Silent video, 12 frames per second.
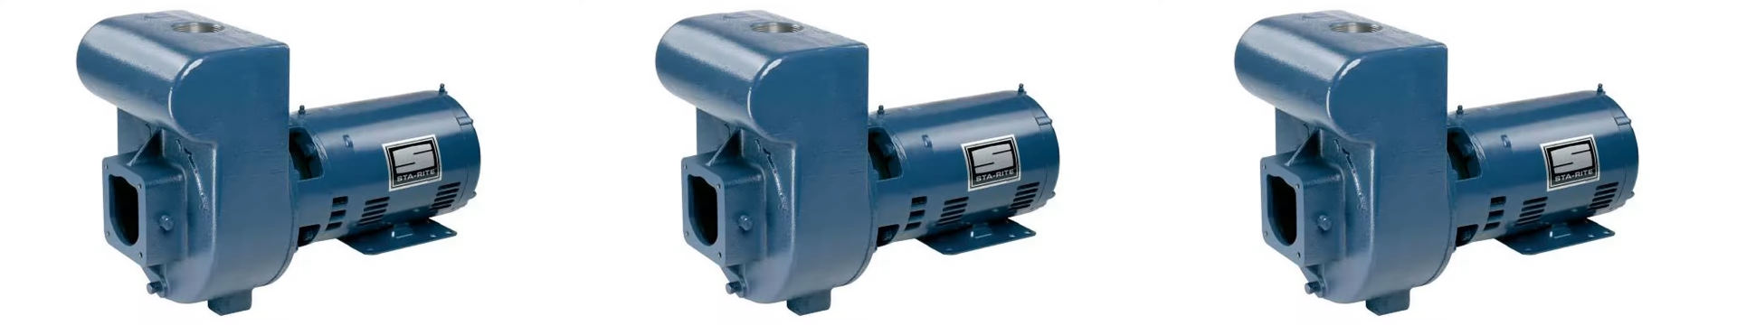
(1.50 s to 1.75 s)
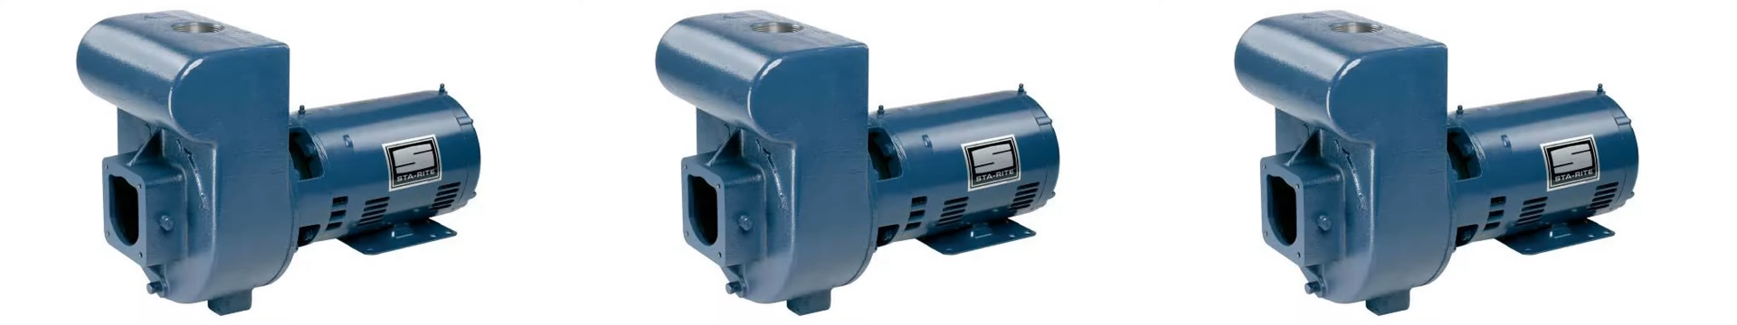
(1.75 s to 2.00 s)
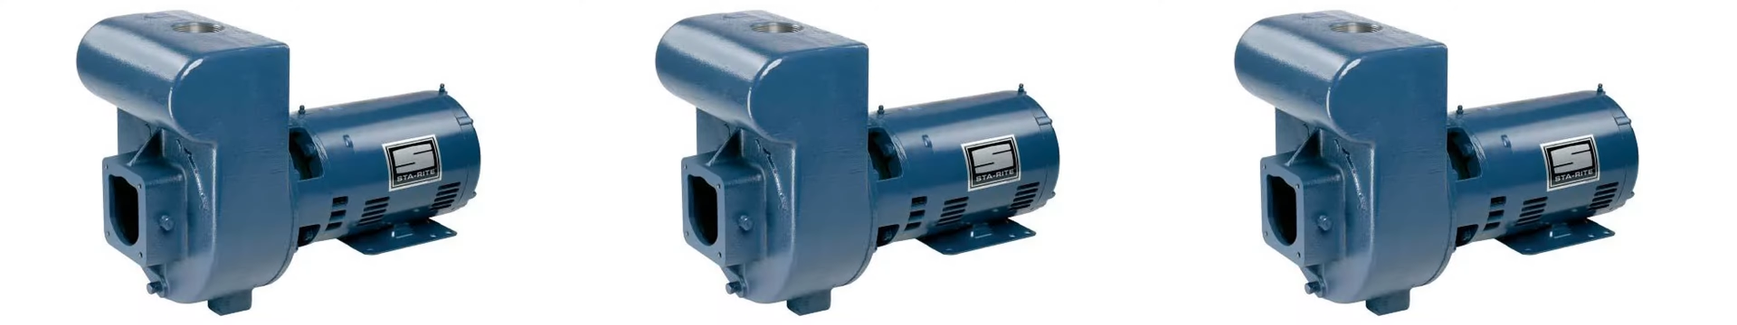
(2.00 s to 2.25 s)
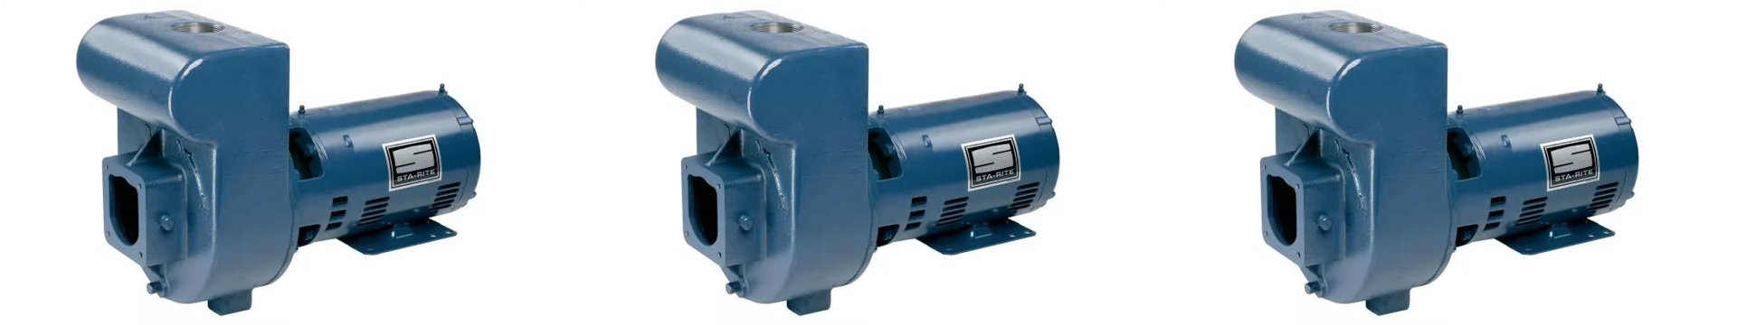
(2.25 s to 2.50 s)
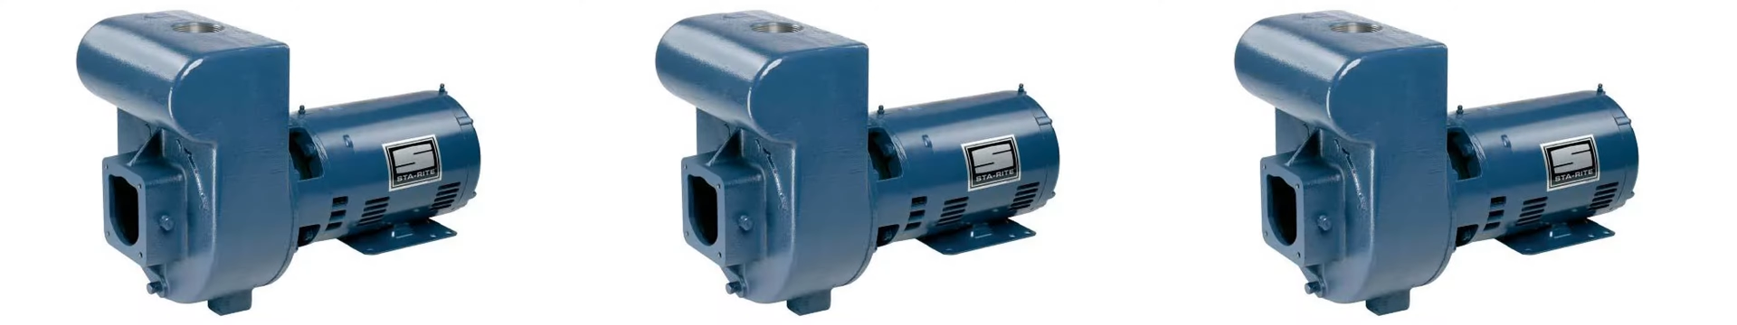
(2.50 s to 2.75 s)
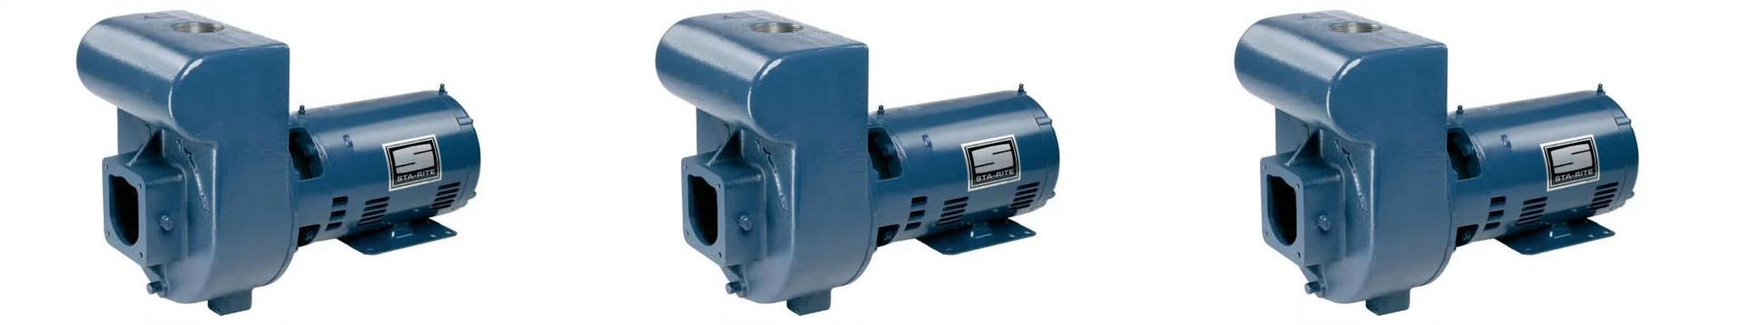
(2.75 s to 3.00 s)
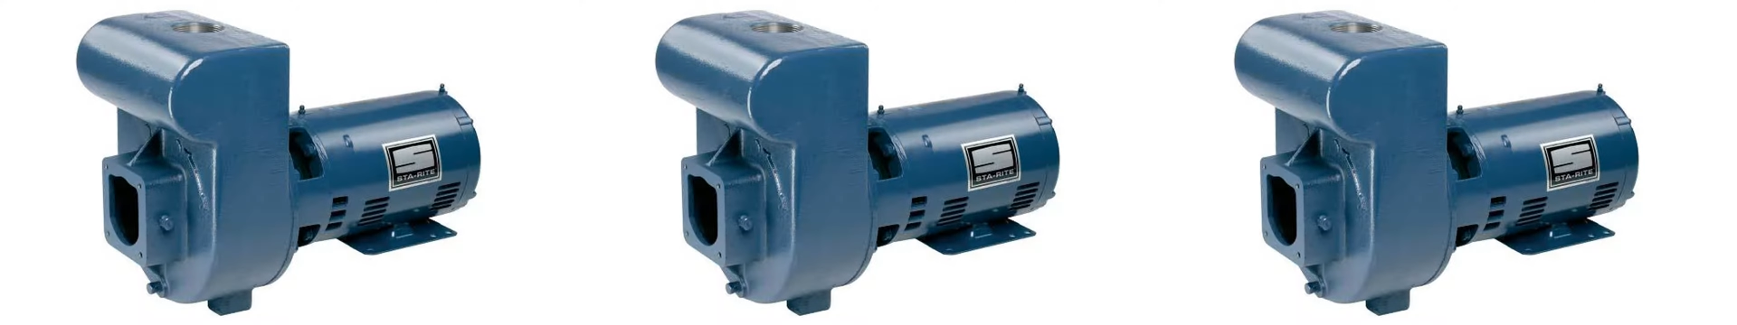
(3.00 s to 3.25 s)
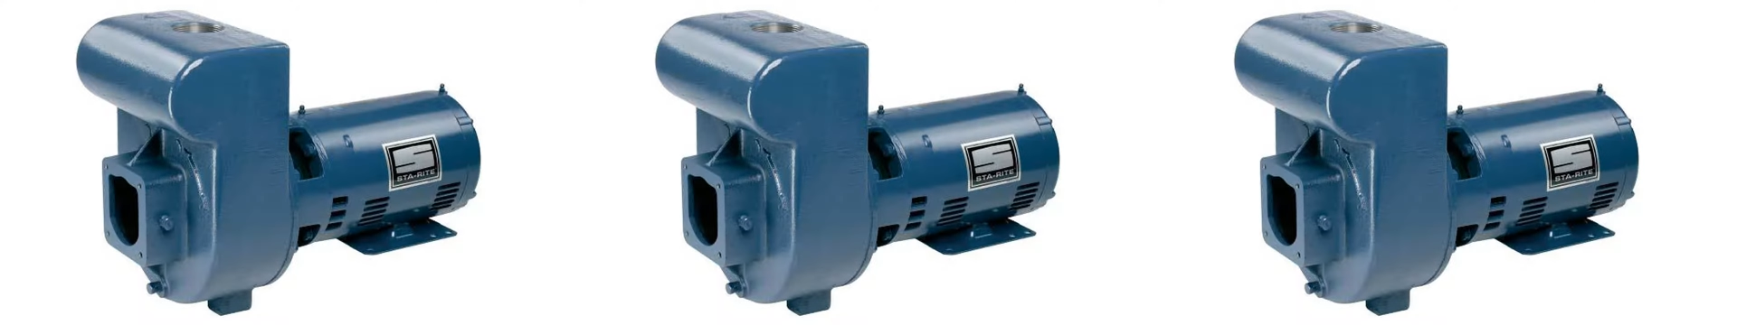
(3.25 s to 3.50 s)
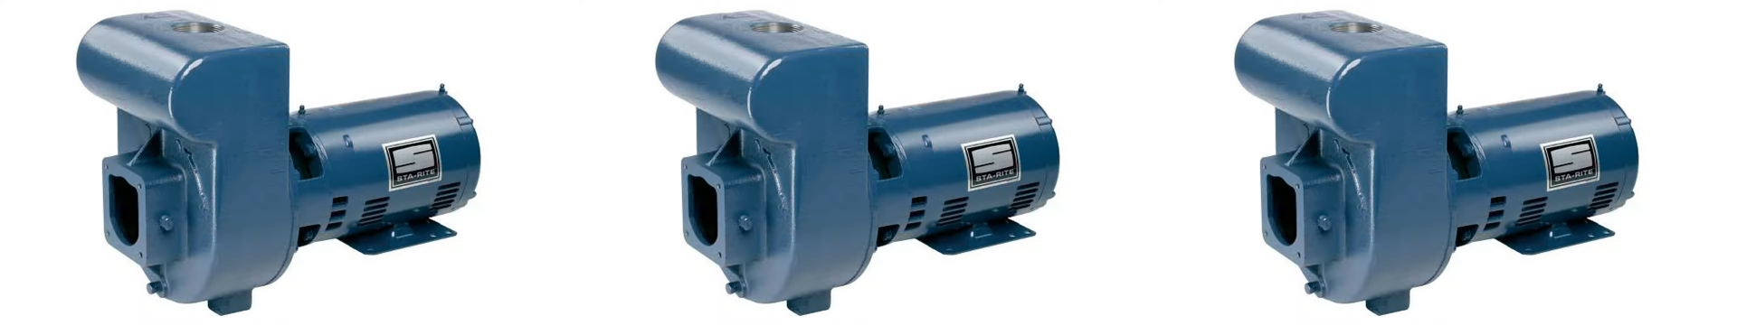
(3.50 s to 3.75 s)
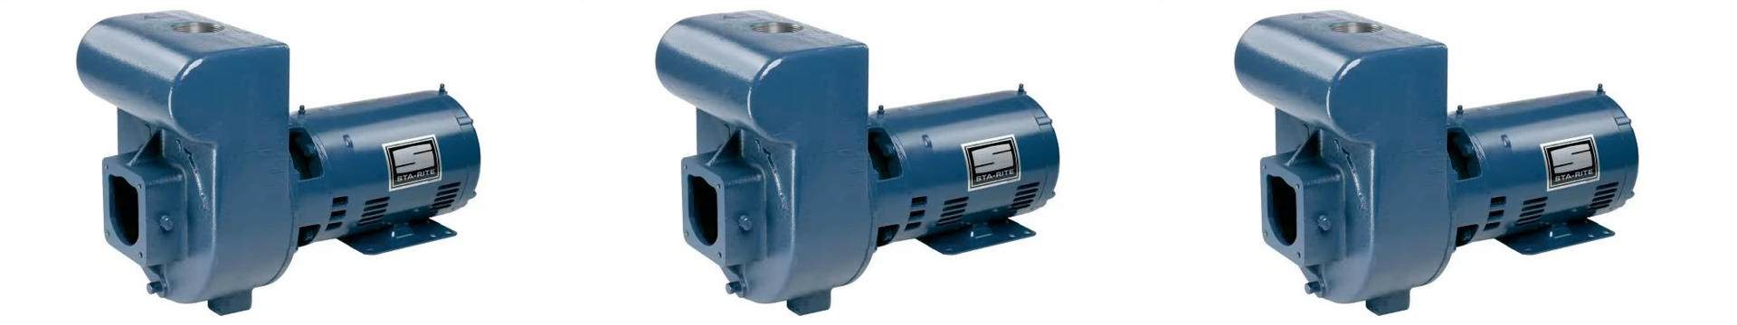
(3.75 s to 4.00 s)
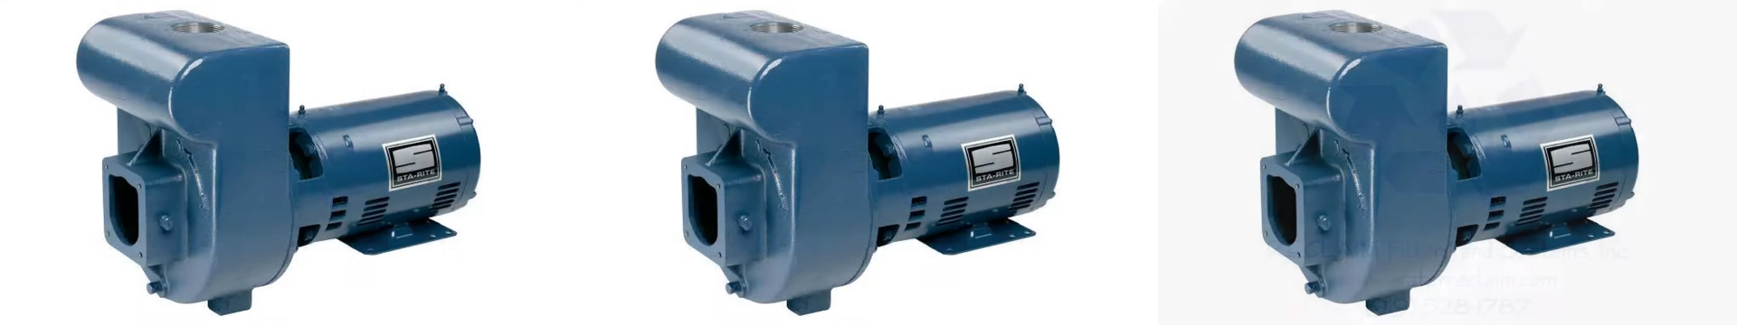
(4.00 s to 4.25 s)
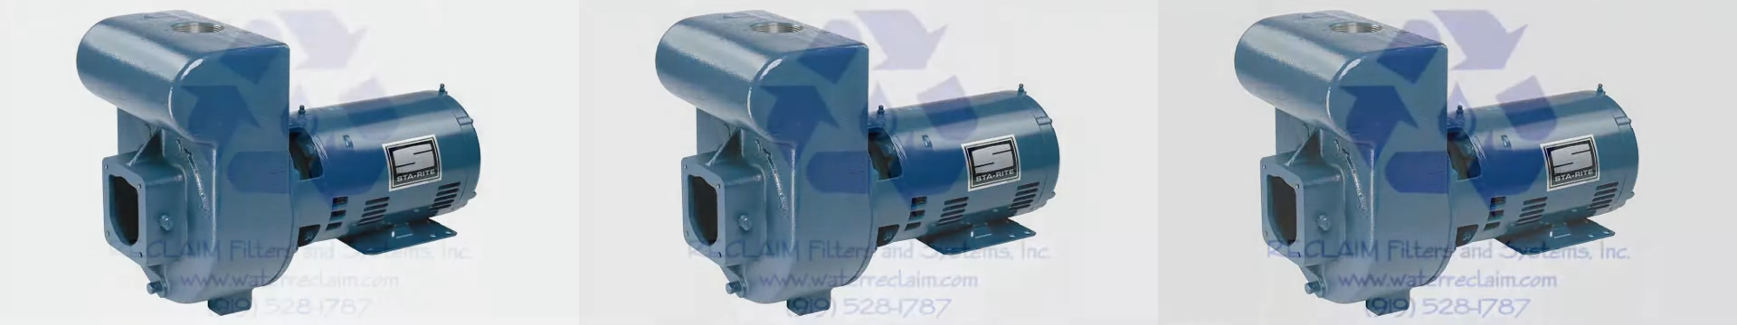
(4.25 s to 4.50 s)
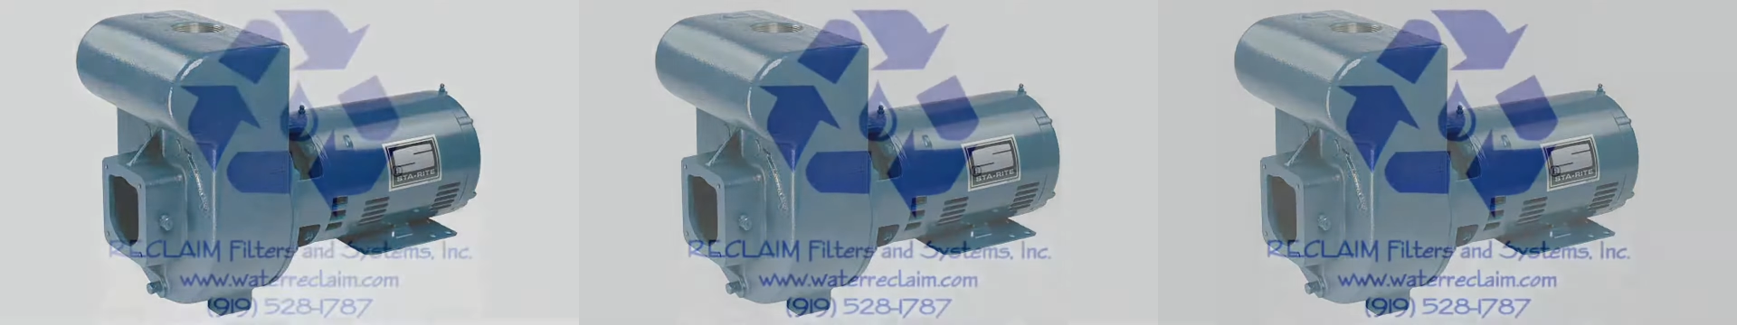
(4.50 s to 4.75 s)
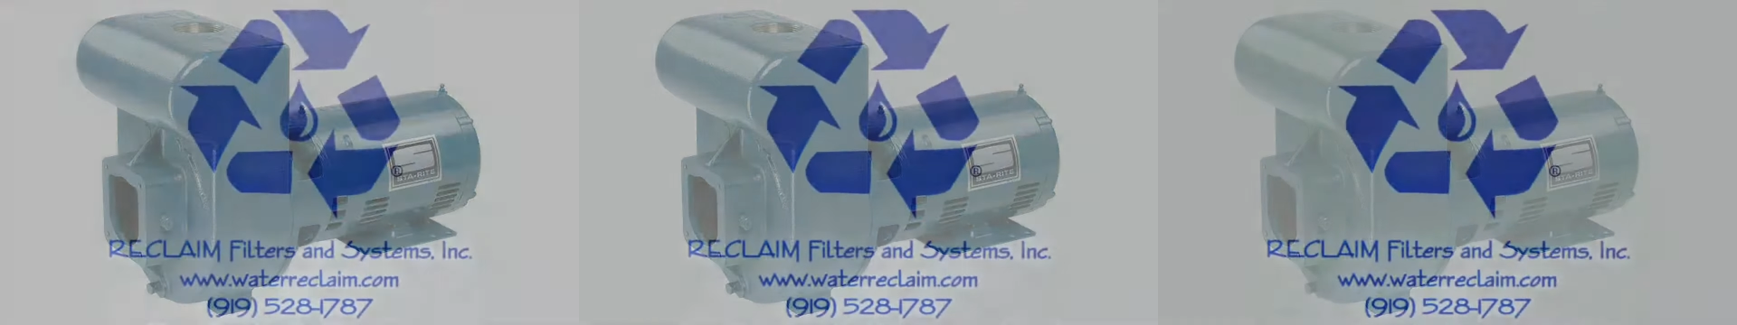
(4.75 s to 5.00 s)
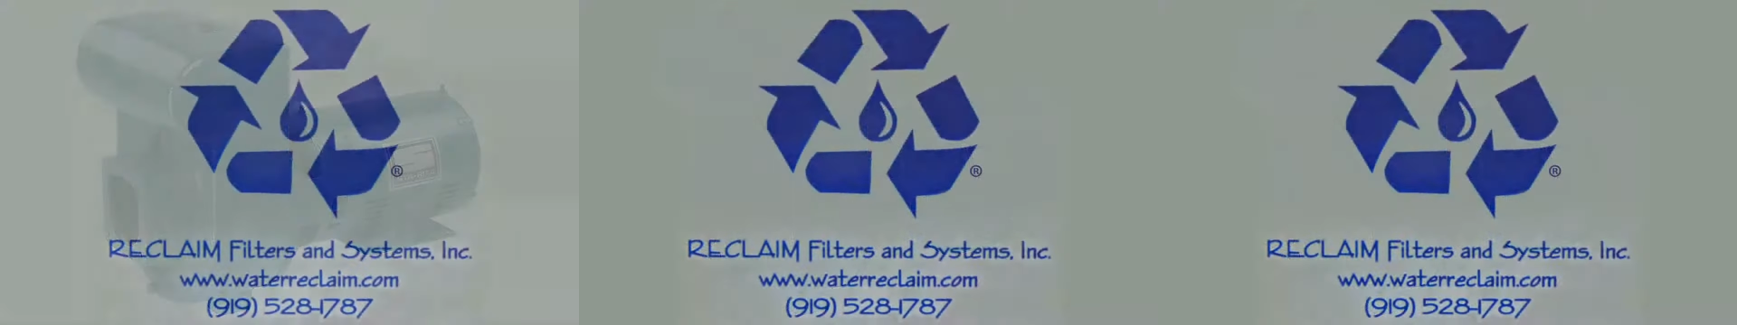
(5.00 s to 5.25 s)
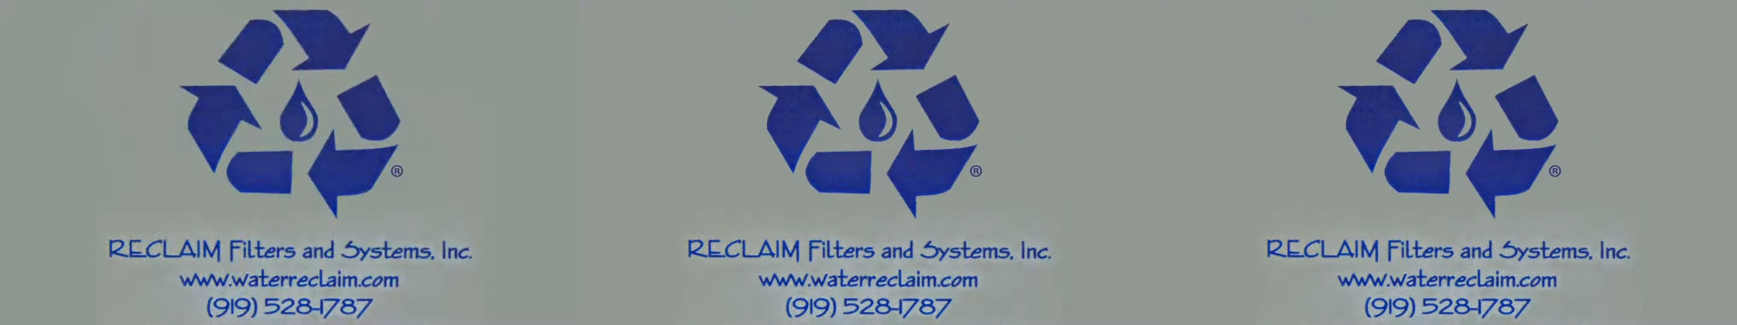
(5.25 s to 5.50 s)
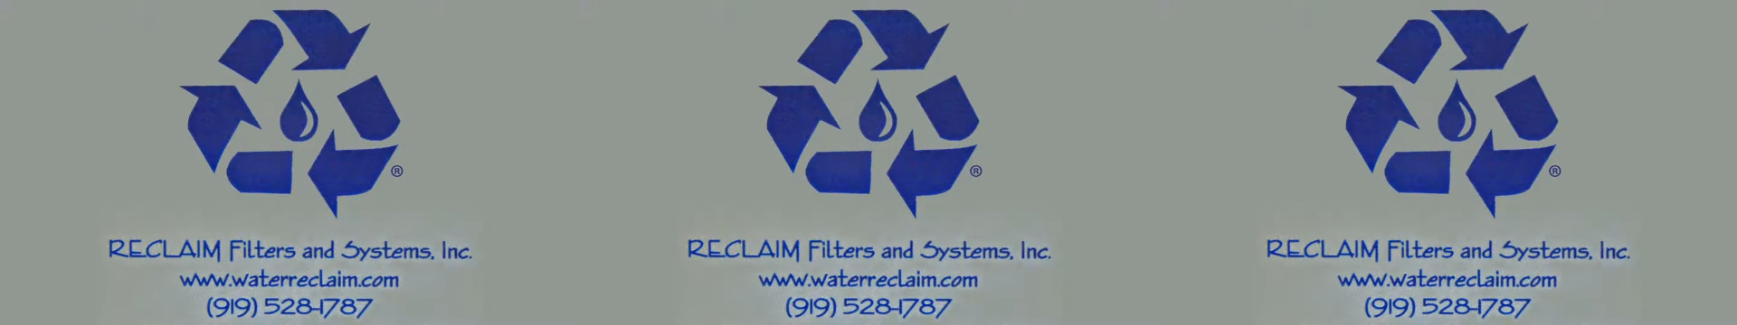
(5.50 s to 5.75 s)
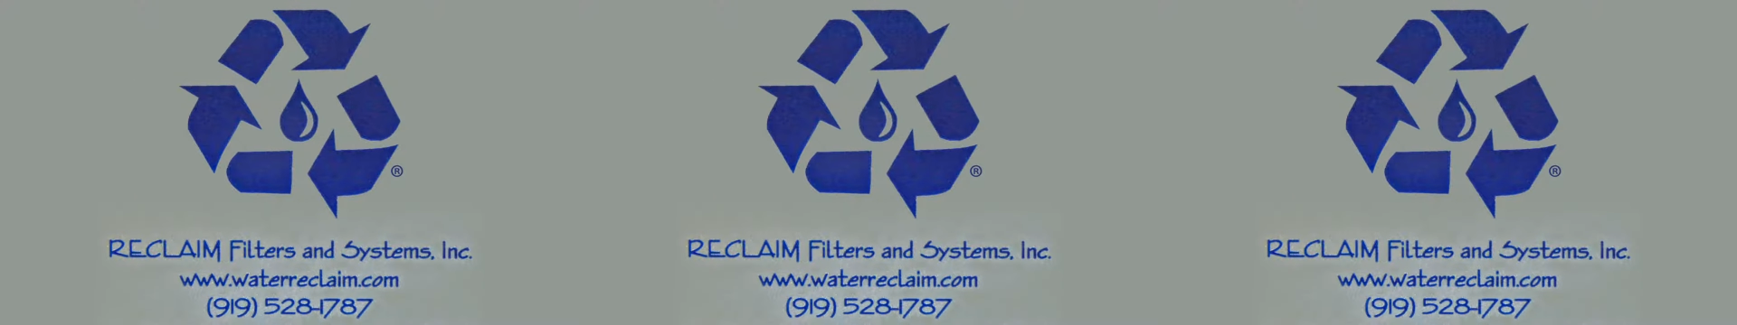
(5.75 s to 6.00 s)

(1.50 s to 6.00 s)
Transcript: [unreadable: no face in view]